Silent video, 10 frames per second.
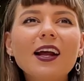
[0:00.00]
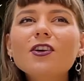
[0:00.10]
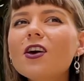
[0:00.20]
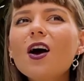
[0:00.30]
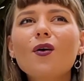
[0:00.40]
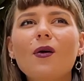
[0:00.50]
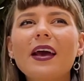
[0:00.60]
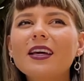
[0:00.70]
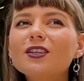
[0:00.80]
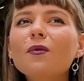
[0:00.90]
don't know,
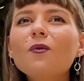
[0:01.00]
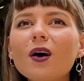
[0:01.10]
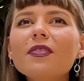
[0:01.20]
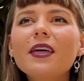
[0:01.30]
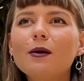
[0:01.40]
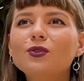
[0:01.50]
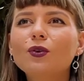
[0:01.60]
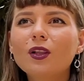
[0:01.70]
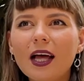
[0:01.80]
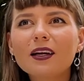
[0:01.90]
and I don't want them to
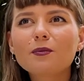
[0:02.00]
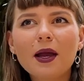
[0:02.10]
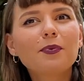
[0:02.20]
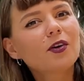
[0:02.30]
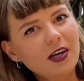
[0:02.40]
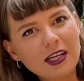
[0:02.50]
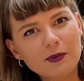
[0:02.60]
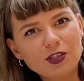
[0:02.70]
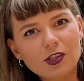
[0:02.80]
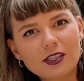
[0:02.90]
clutter my product
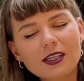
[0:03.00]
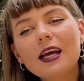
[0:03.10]
images.